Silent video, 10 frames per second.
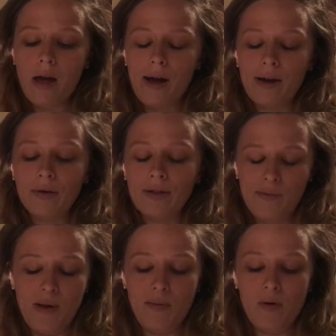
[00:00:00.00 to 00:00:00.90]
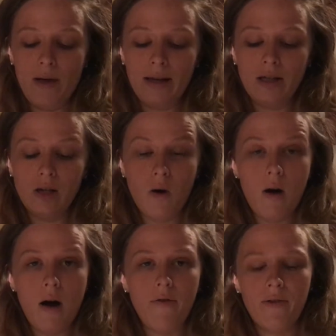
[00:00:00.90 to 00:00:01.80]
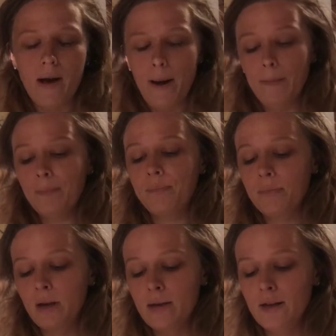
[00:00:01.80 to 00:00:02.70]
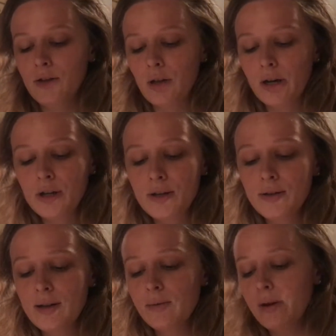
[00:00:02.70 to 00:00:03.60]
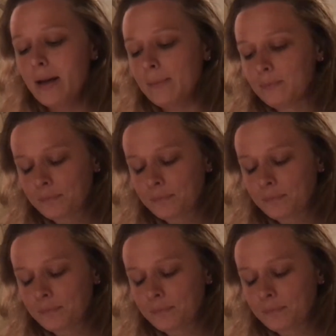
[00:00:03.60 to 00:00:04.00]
I know some people like to go off the instructions and really,